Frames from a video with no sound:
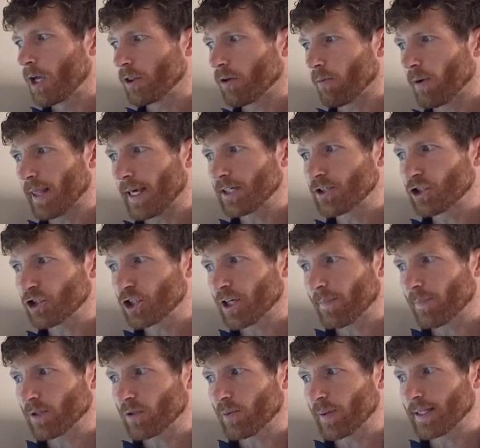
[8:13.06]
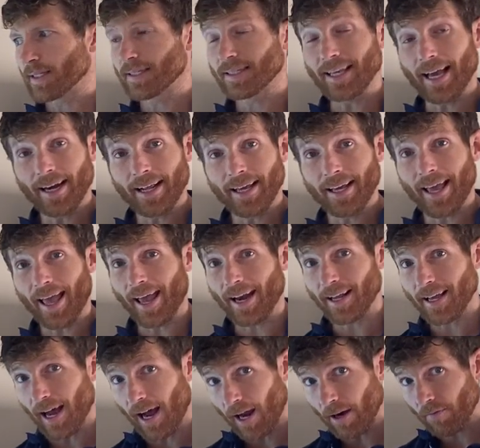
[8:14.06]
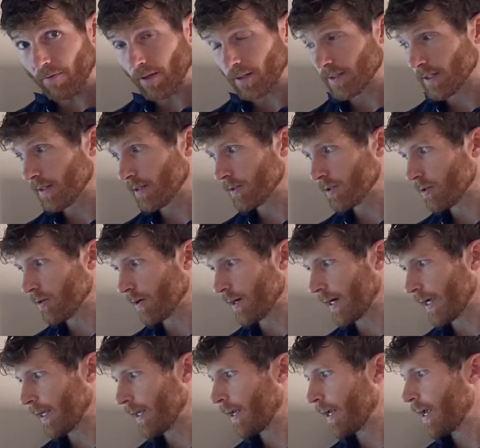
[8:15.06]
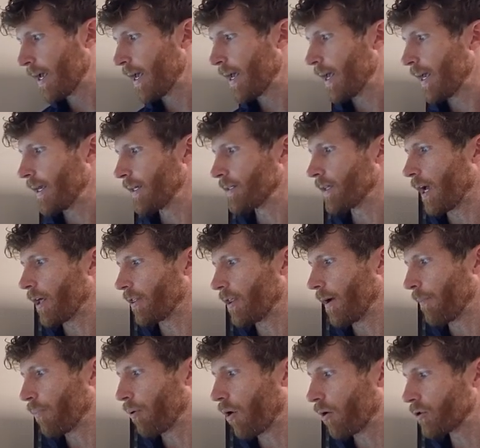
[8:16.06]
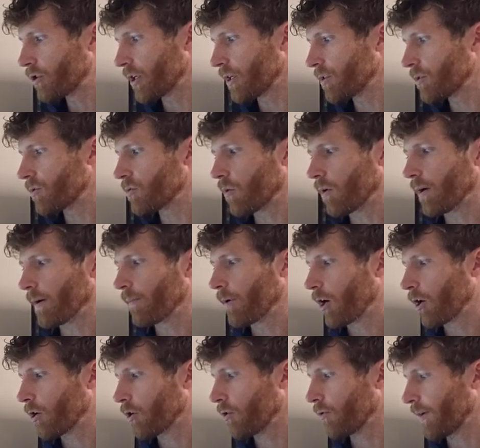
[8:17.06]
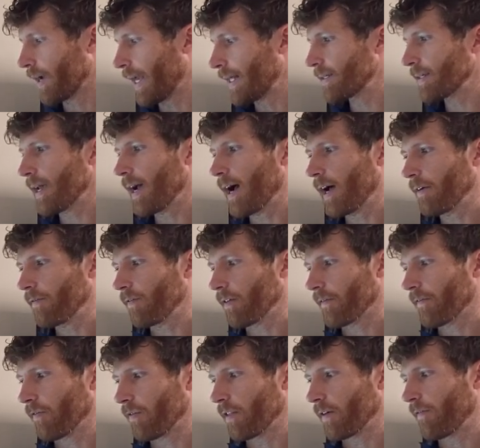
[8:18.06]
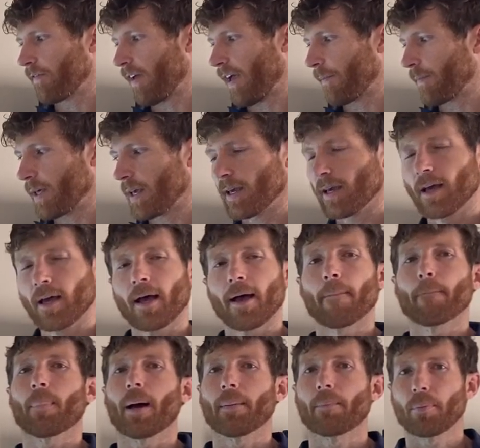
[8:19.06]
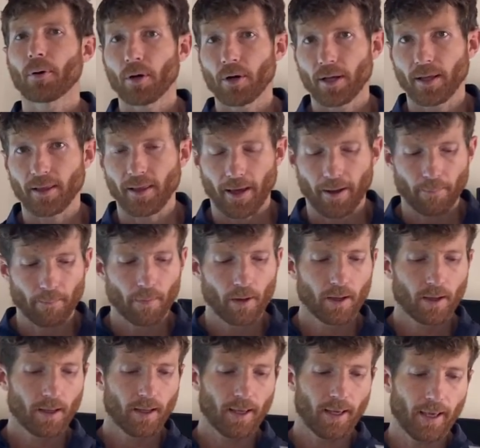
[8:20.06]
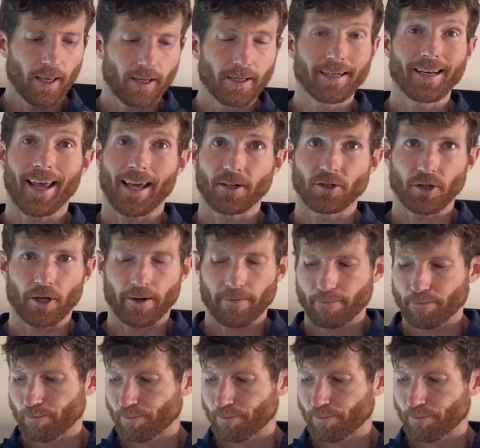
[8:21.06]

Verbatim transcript: The relationship between setting and conflict in the story is the approaching storm creates conflict for the family by putting them in danger.